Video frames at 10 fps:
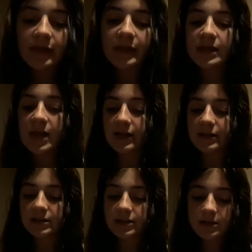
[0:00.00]
the
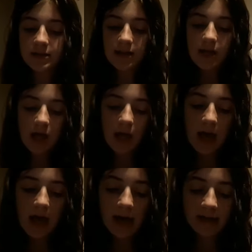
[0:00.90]
next
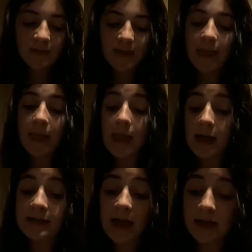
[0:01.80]
item and the
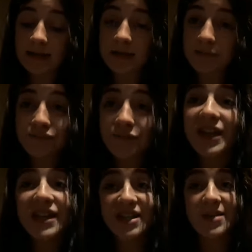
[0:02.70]
last item
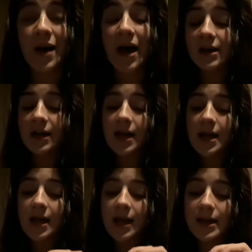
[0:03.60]
in this pack
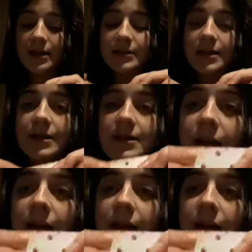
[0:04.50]
is this